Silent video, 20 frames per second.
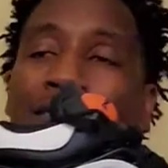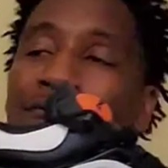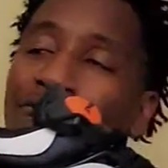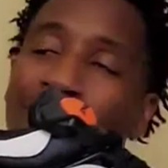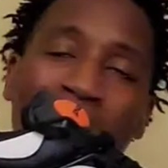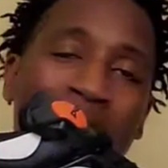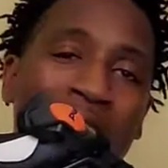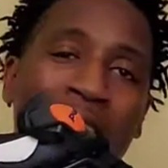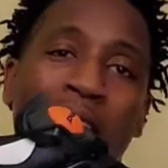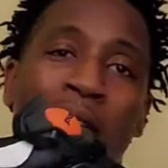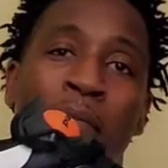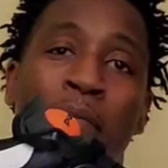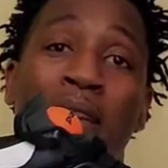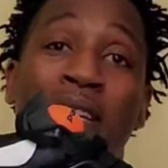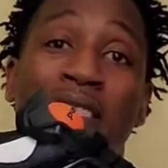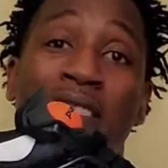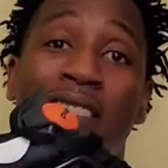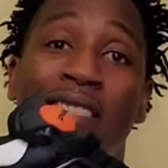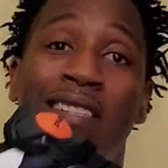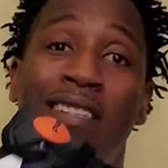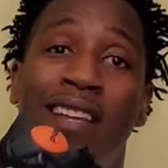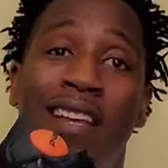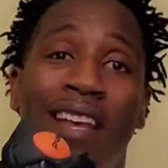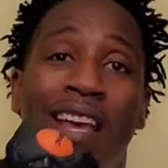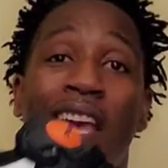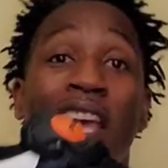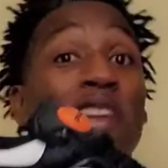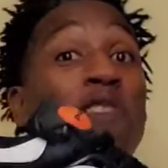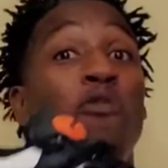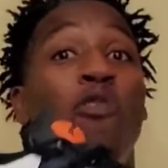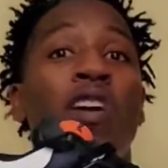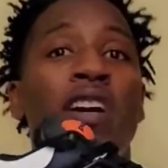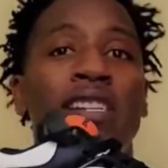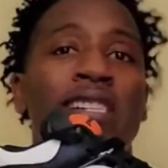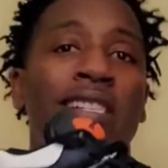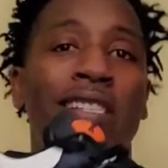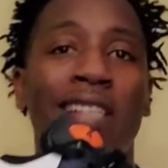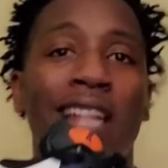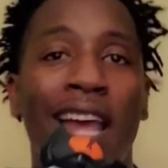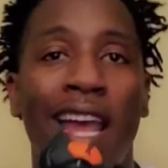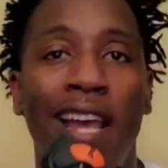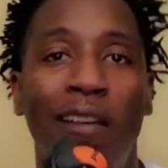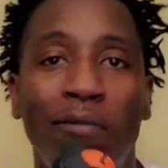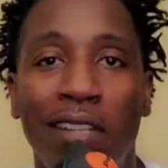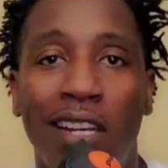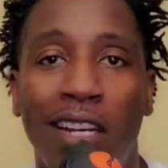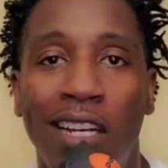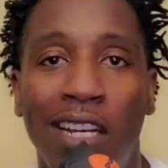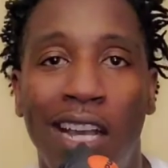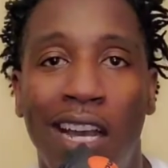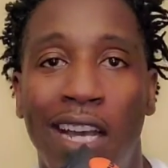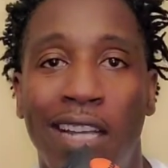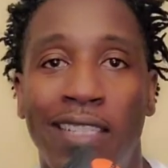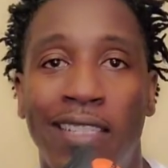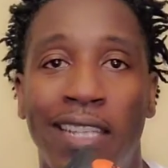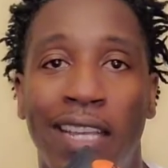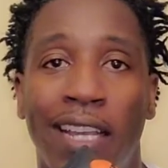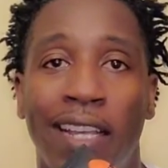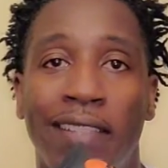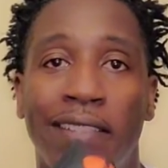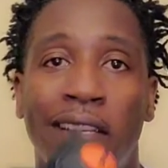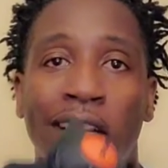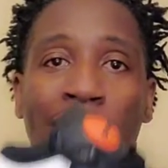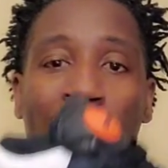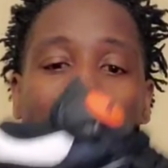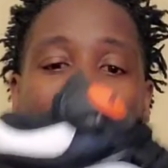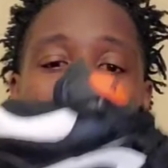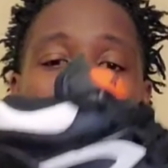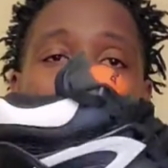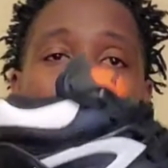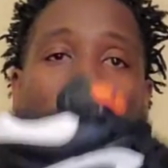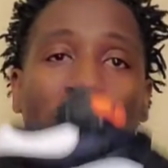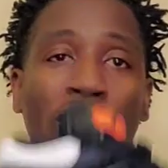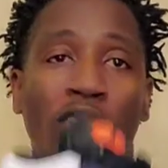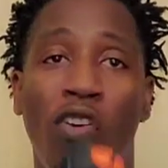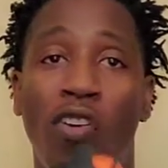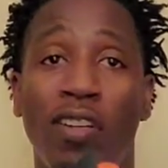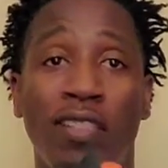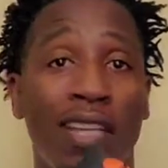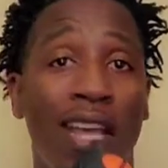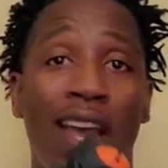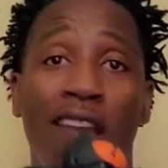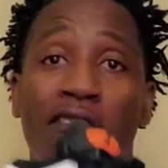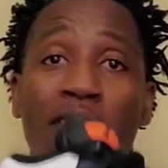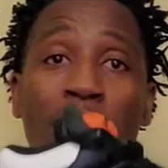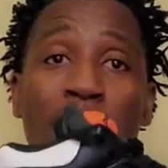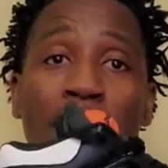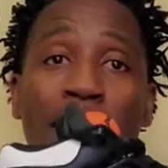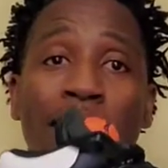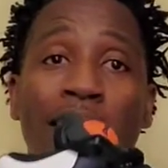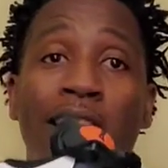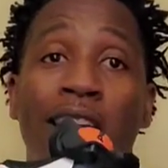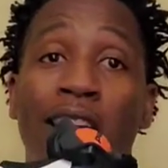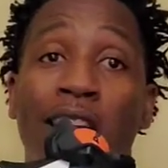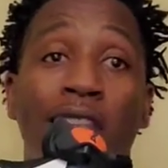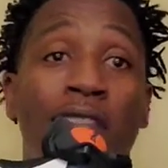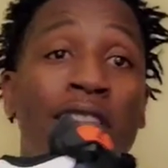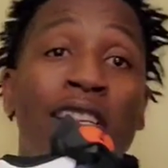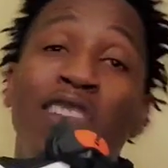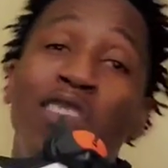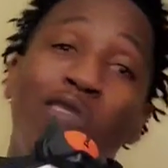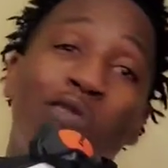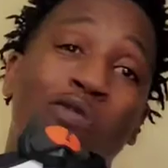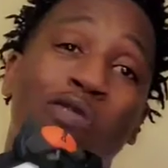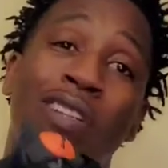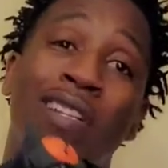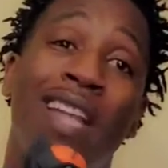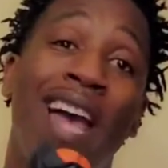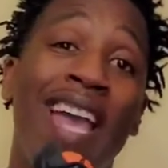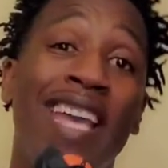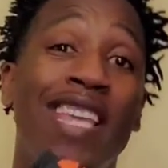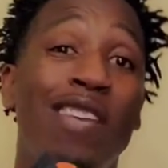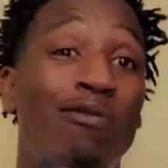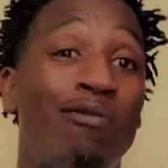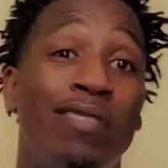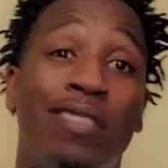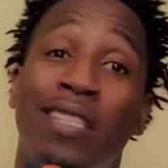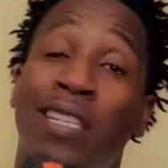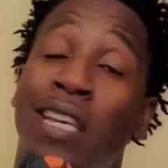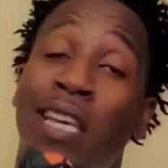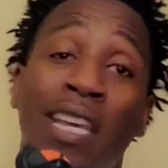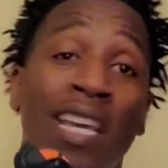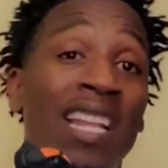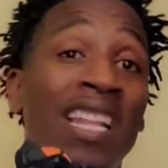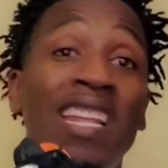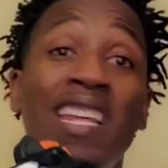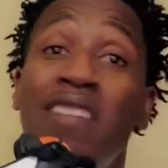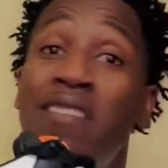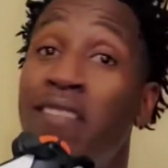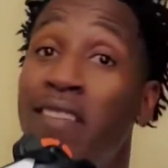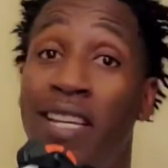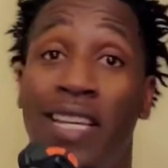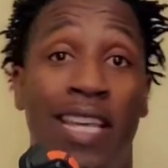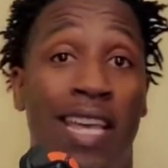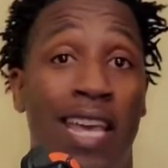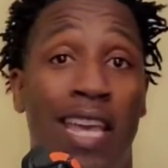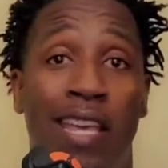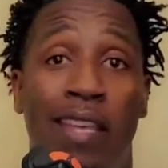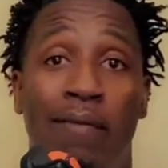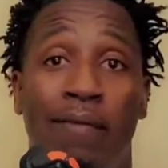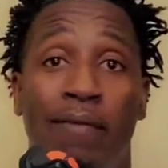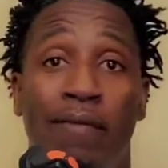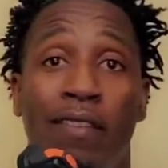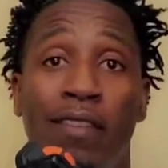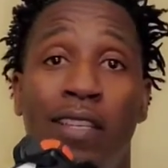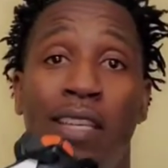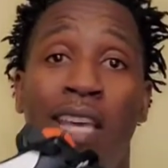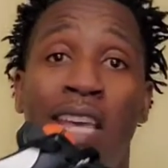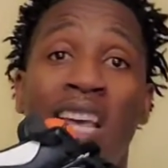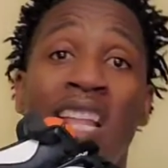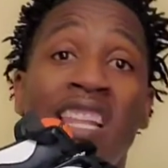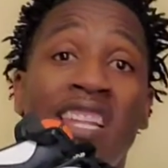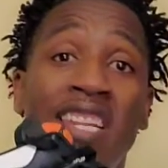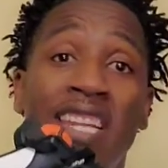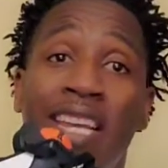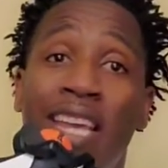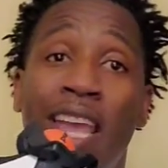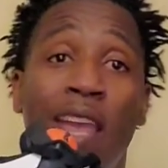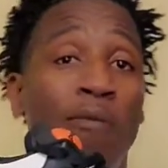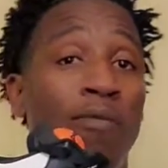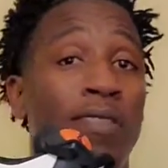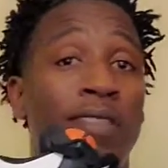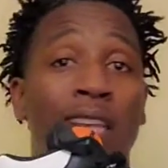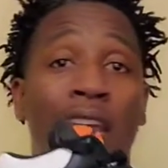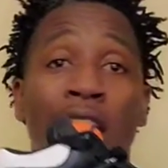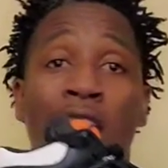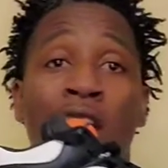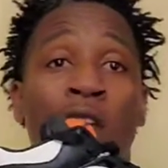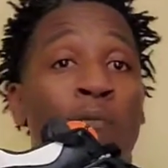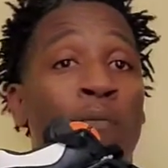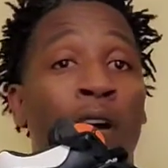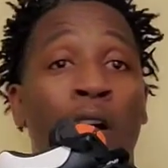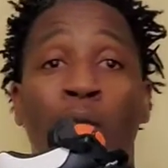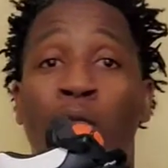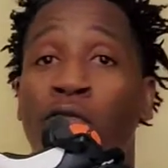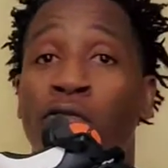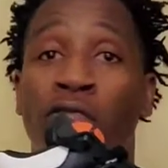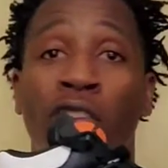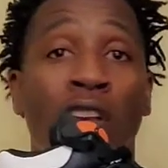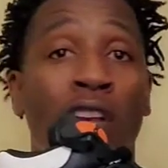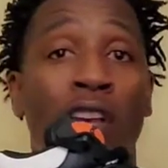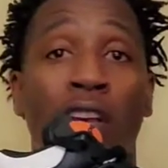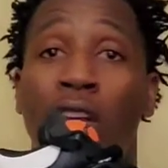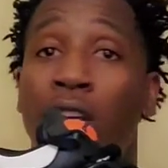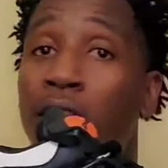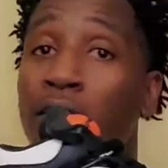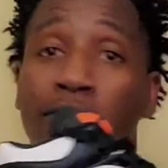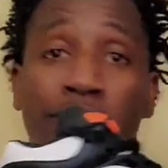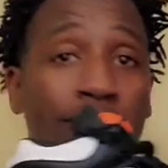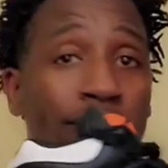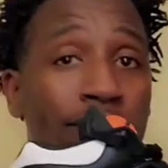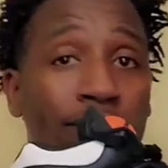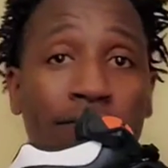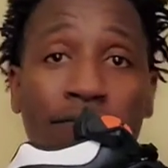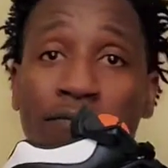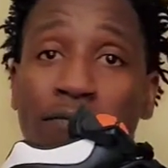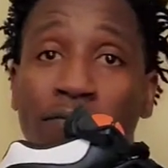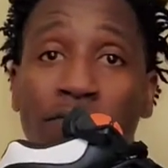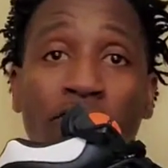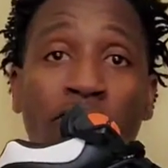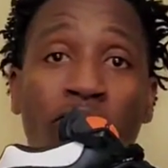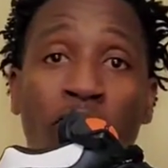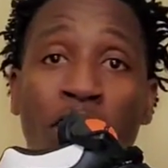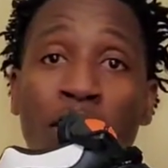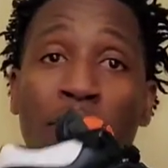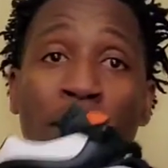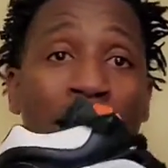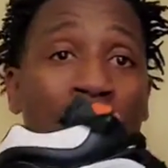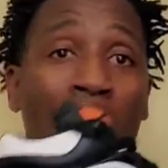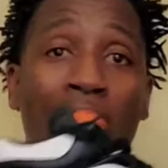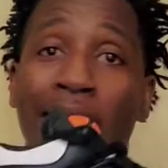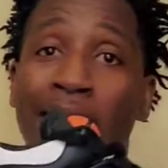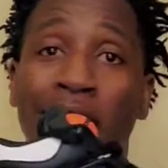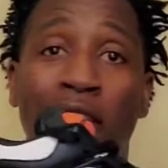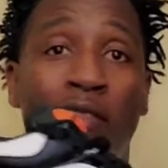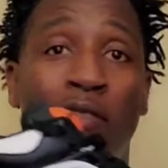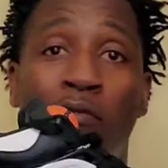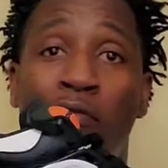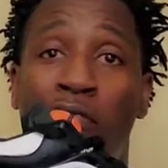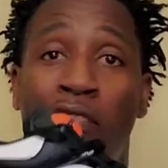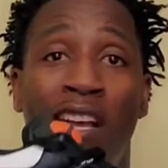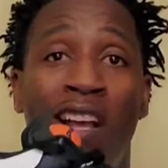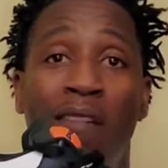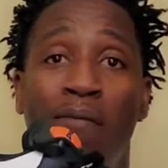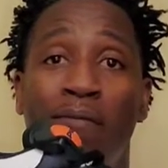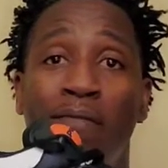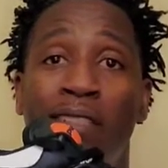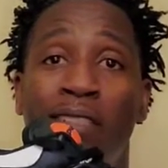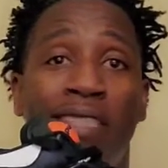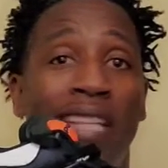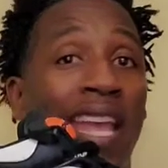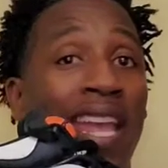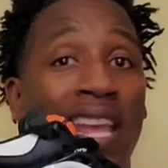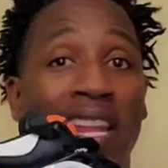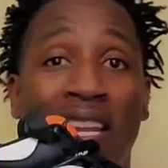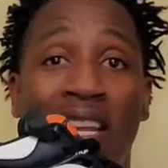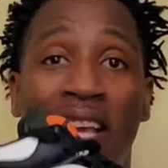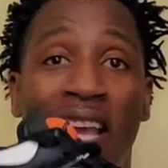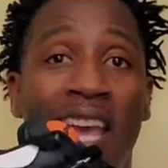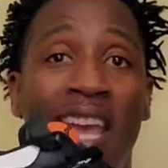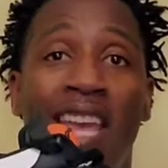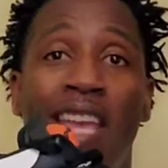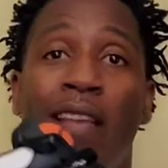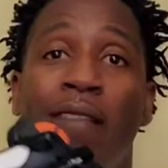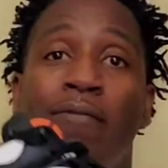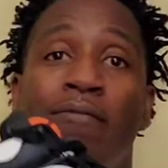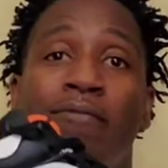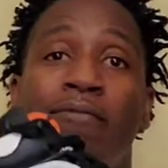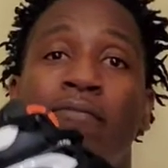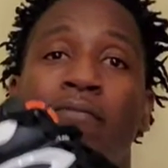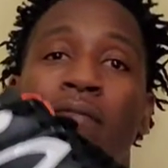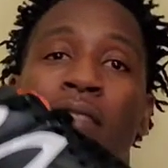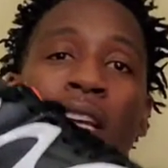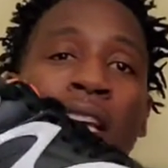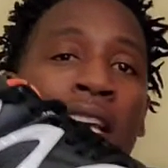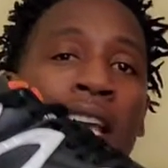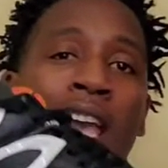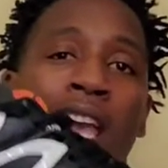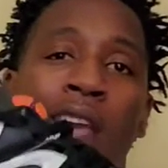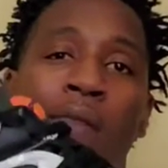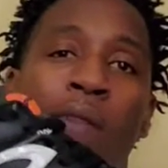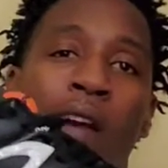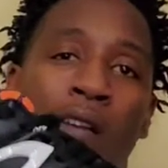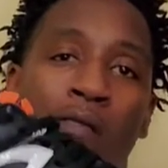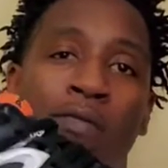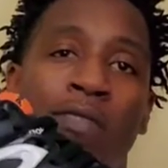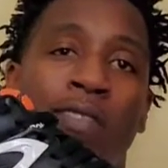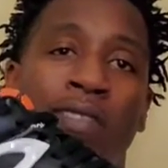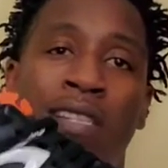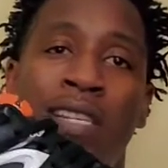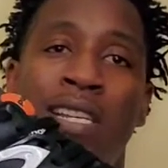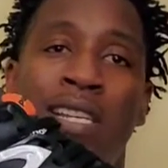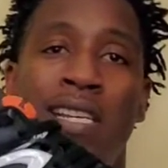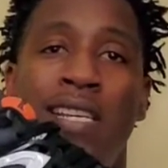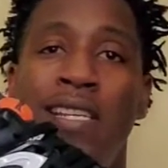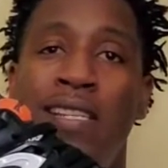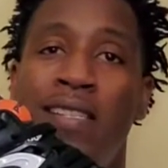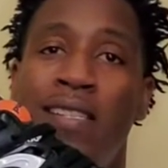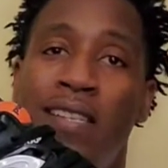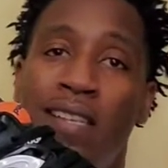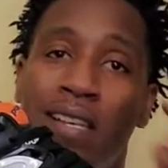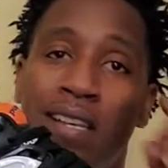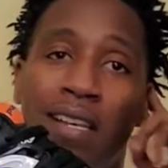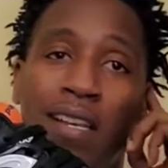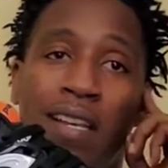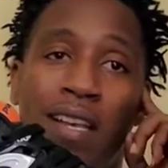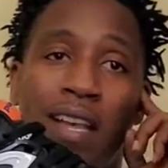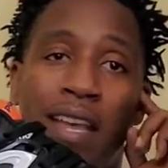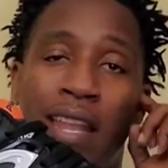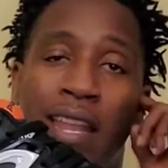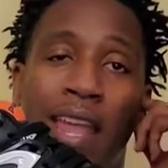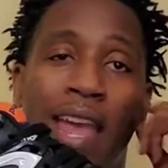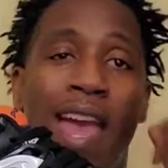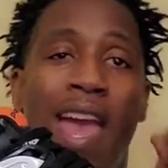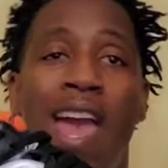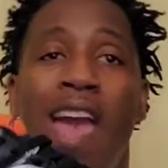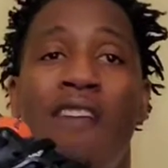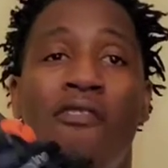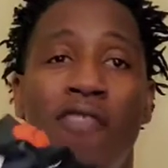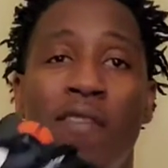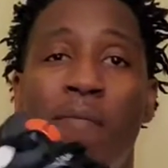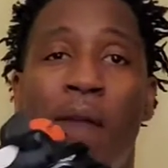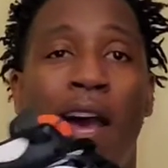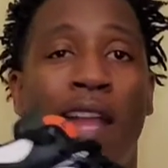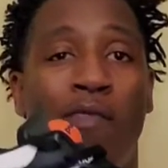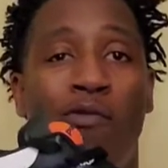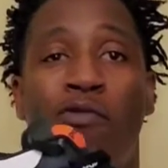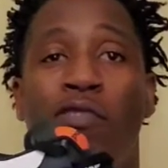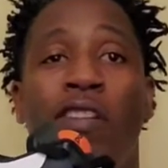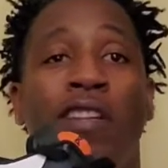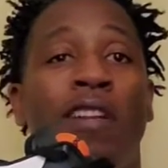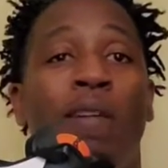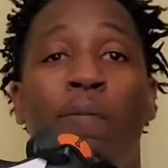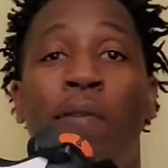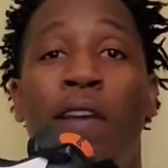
Not to mention, he won the slam dunk contest. So, of course, everybody, this is when Nike was killing the game with the air bubbles. Reebok had to do something to stay in the game. They came out with these, and everybody wanted a